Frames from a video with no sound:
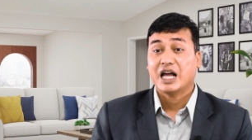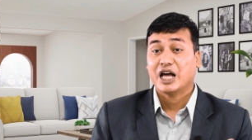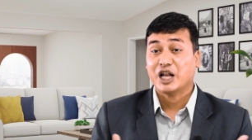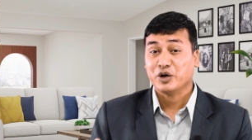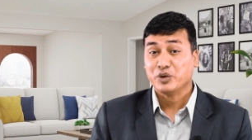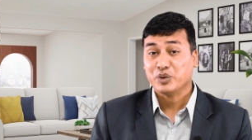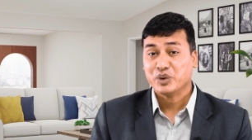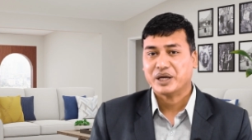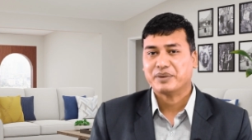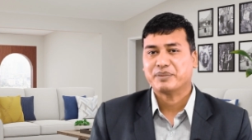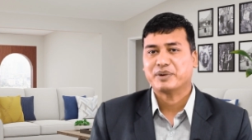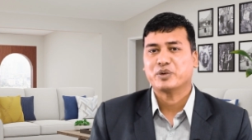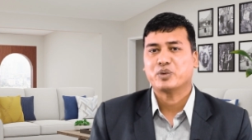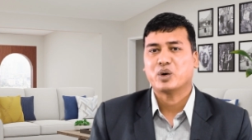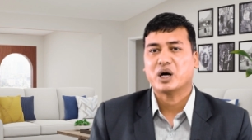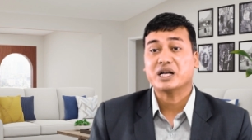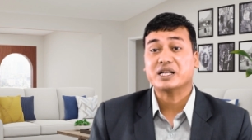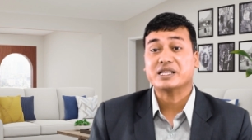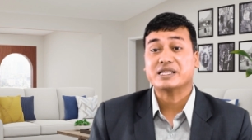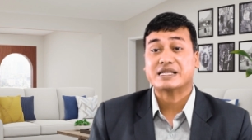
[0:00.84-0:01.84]
Hello
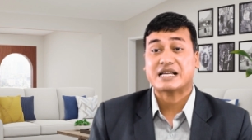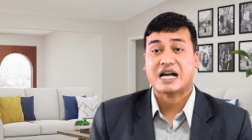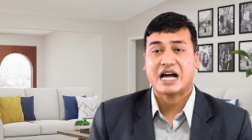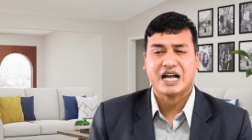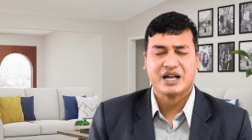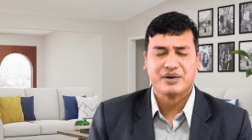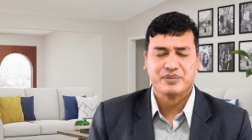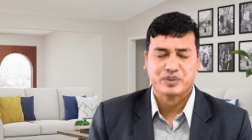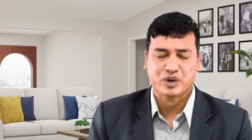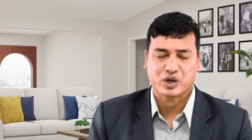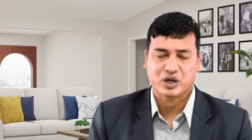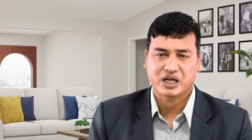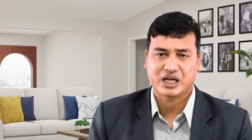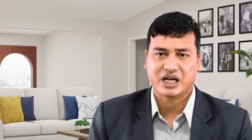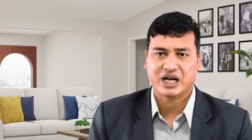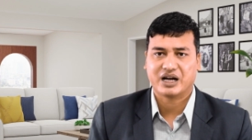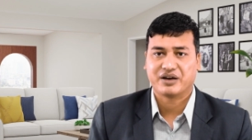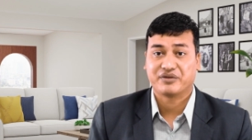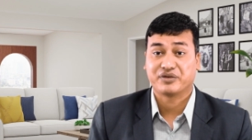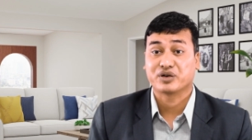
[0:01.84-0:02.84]
everyone, I am
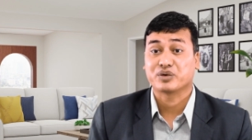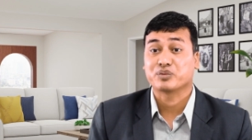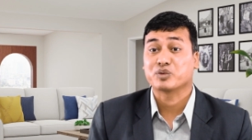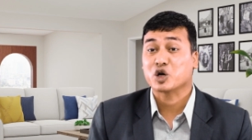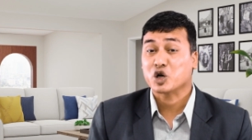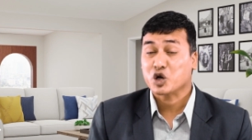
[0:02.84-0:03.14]
Ranga from